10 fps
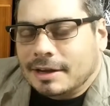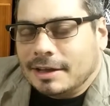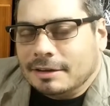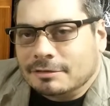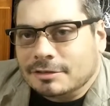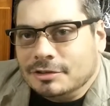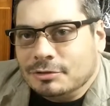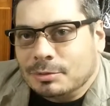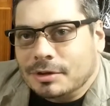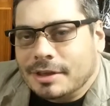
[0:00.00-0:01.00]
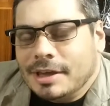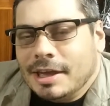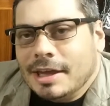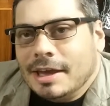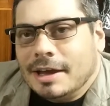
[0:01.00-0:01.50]
kind of cringe-worthy.
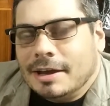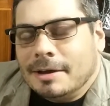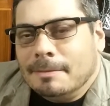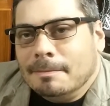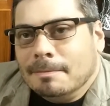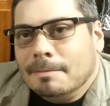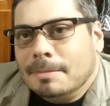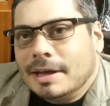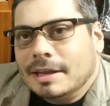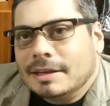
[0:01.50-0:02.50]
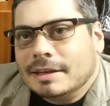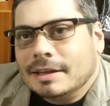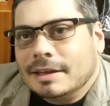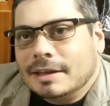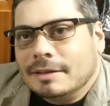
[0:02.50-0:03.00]
But
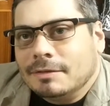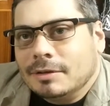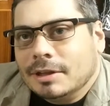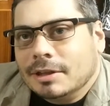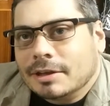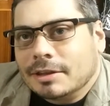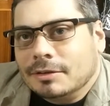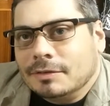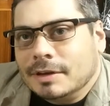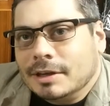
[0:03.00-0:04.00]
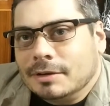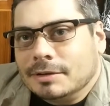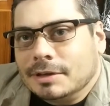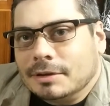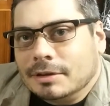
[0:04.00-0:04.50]
if you did look at those
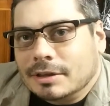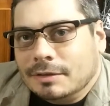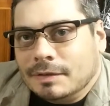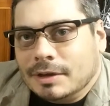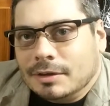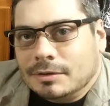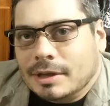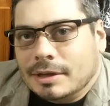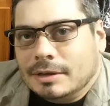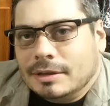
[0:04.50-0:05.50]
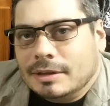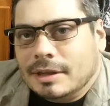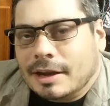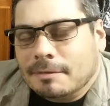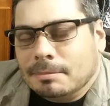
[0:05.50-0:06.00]
videos and you look at the videos
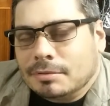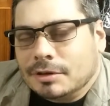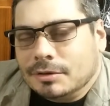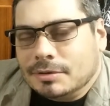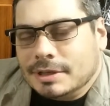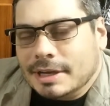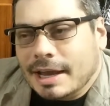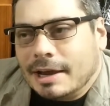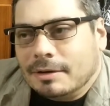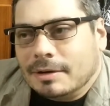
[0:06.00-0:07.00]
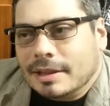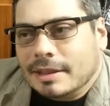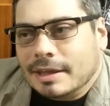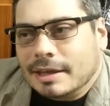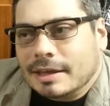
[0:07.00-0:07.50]
that I produce now, I
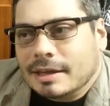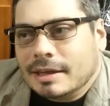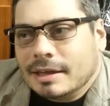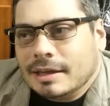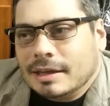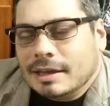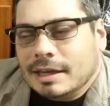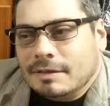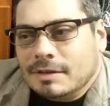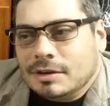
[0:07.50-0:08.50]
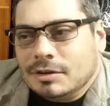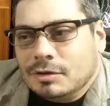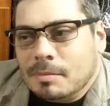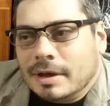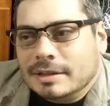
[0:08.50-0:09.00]
think even in
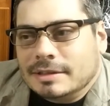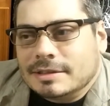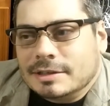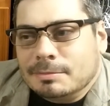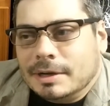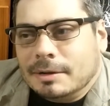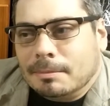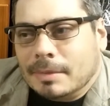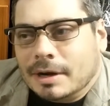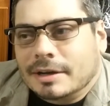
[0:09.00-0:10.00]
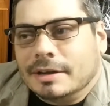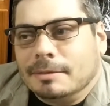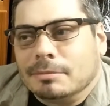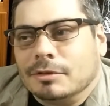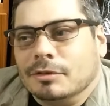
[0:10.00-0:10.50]
2 months, there's been a marked
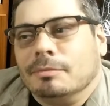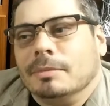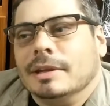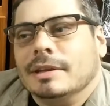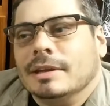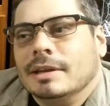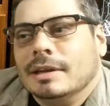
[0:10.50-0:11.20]
improvement,